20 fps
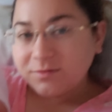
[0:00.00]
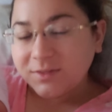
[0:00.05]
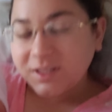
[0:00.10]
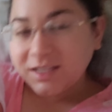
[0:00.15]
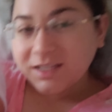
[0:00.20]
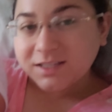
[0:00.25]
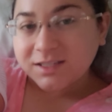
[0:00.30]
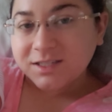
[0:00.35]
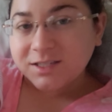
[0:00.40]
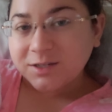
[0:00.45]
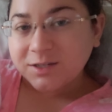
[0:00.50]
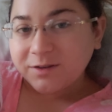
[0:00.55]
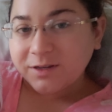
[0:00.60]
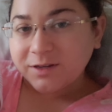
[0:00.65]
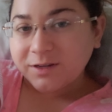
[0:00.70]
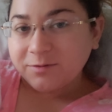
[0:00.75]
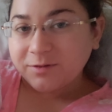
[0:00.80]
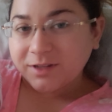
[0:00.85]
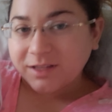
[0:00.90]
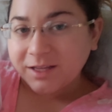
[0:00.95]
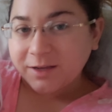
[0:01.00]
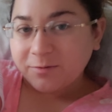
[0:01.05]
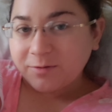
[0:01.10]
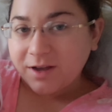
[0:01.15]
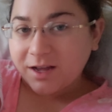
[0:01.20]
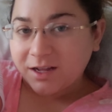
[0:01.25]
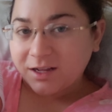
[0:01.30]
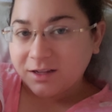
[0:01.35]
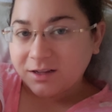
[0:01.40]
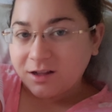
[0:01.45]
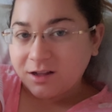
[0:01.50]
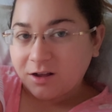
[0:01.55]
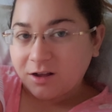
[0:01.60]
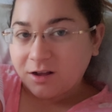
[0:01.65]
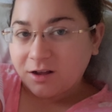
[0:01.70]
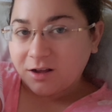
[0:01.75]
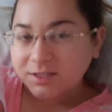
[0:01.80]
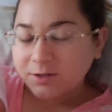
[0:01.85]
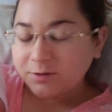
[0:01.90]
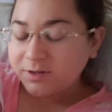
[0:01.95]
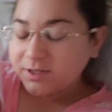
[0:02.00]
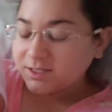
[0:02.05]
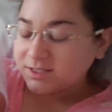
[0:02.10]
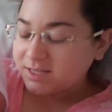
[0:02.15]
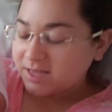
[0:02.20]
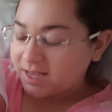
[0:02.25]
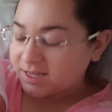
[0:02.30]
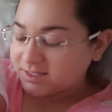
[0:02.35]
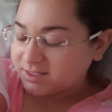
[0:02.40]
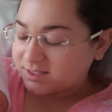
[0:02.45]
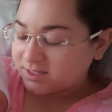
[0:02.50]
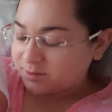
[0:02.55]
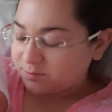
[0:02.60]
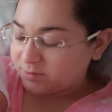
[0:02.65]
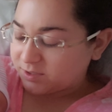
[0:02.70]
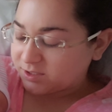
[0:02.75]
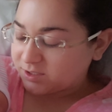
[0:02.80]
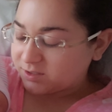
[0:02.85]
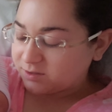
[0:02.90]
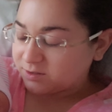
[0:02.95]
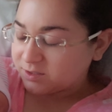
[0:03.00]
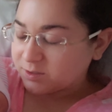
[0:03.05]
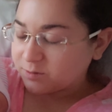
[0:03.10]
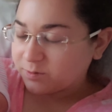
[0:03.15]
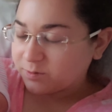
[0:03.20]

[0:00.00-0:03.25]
He's doing really well. Also, he's had some issues